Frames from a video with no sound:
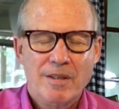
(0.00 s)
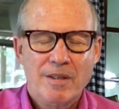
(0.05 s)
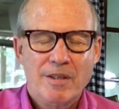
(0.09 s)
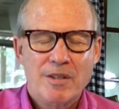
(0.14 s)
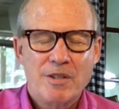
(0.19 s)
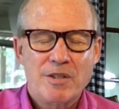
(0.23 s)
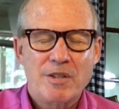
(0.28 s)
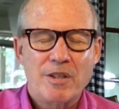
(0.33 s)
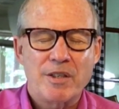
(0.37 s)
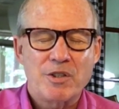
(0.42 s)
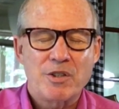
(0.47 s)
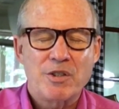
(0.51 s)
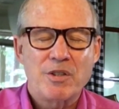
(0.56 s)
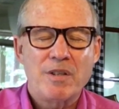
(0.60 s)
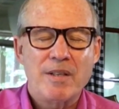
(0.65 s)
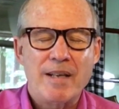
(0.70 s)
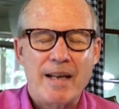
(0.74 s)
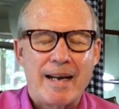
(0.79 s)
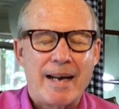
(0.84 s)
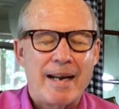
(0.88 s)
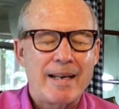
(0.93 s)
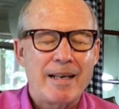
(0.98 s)
such
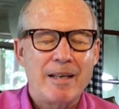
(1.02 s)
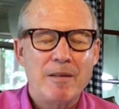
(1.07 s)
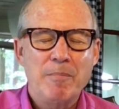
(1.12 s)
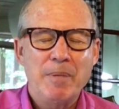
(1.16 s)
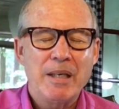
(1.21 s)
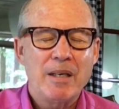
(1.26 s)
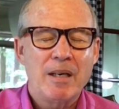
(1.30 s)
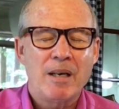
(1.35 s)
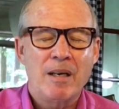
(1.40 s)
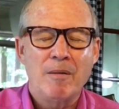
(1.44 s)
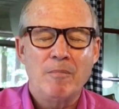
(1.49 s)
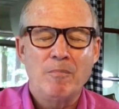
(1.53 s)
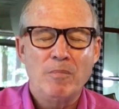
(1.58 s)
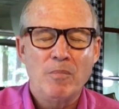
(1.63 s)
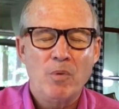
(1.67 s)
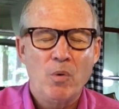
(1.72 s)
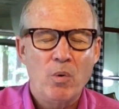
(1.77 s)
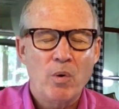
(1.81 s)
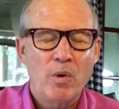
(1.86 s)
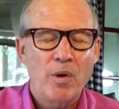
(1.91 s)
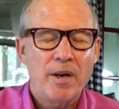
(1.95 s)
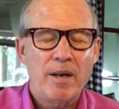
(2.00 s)
that I can become
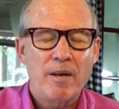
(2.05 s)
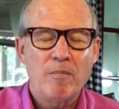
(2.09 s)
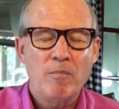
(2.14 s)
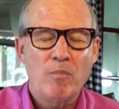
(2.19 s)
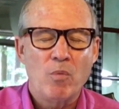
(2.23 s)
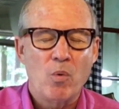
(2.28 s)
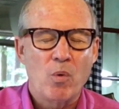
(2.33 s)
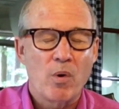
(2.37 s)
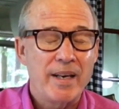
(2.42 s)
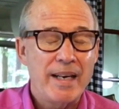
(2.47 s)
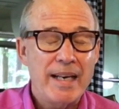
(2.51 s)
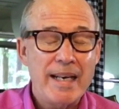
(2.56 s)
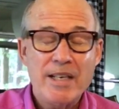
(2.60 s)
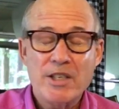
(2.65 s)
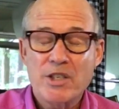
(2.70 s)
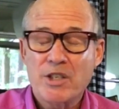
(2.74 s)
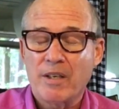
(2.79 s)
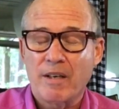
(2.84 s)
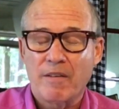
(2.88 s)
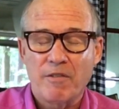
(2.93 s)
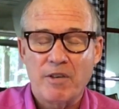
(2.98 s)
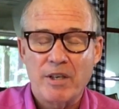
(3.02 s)
more and more each
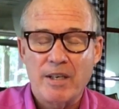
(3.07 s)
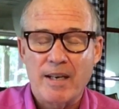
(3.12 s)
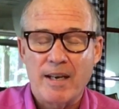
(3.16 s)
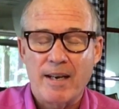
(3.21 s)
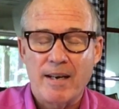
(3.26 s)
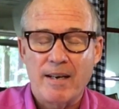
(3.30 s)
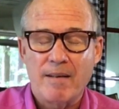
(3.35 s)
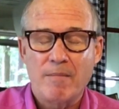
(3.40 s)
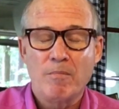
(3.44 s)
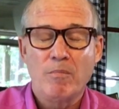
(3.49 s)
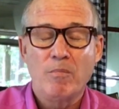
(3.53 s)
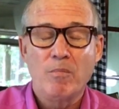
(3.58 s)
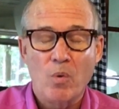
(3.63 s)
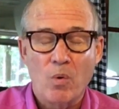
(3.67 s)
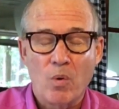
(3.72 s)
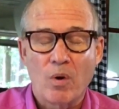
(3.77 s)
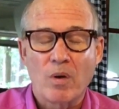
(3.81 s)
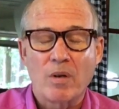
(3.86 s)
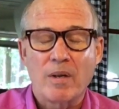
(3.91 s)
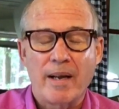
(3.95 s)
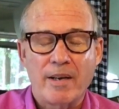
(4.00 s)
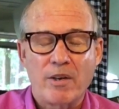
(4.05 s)
and every day
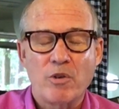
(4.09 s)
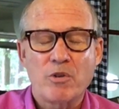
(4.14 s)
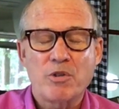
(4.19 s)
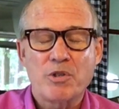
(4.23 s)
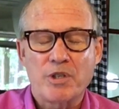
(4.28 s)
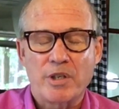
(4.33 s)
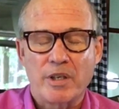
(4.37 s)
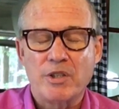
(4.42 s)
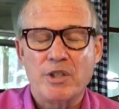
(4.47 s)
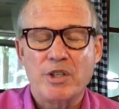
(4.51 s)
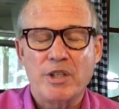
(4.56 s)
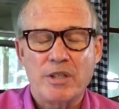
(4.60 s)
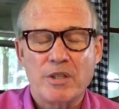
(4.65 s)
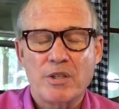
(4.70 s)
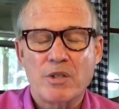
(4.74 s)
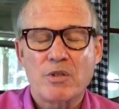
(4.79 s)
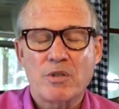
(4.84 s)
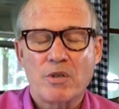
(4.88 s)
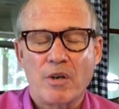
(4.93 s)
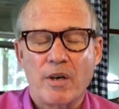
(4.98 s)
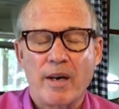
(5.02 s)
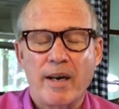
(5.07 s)
more like your Son,
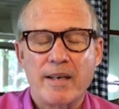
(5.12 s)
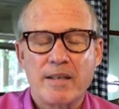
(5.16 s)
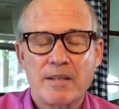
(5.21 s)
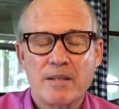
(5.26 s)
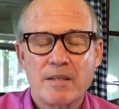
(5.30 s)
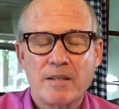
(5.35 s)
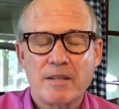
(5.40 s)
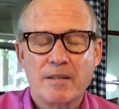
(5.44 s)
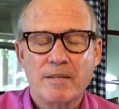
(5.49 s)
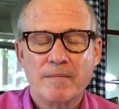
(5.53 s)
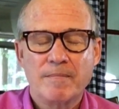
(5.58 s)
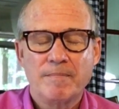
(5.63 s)
Jesus Christ.